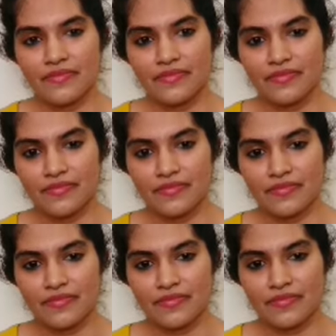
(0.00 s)

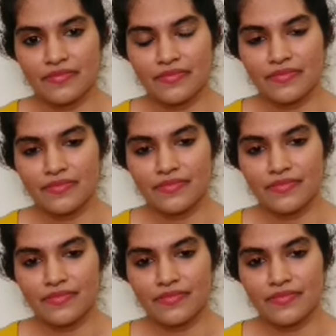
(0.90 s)

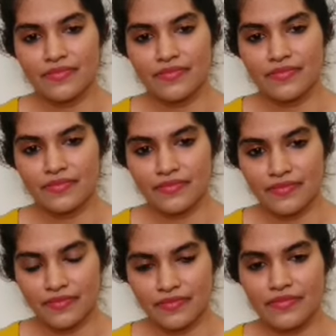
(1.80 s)

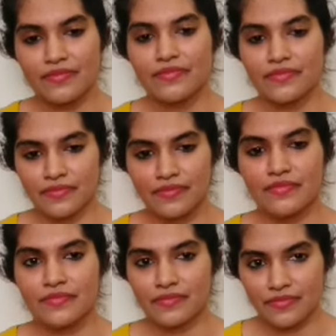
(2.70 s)

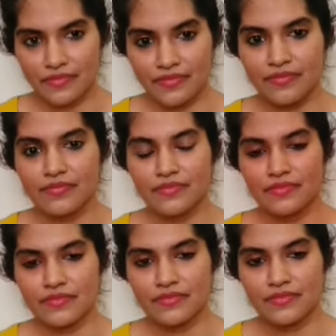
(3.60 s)

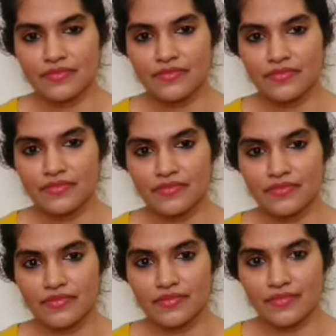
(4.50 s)

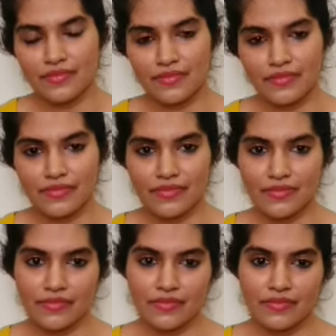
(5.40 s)

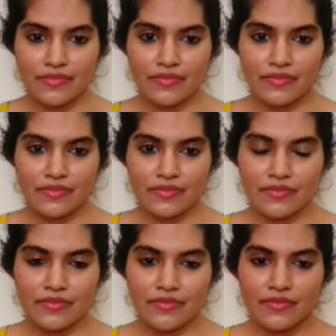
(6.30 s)

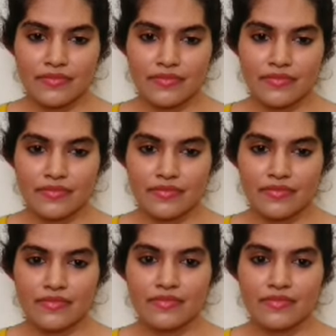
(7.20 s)
(not speaking)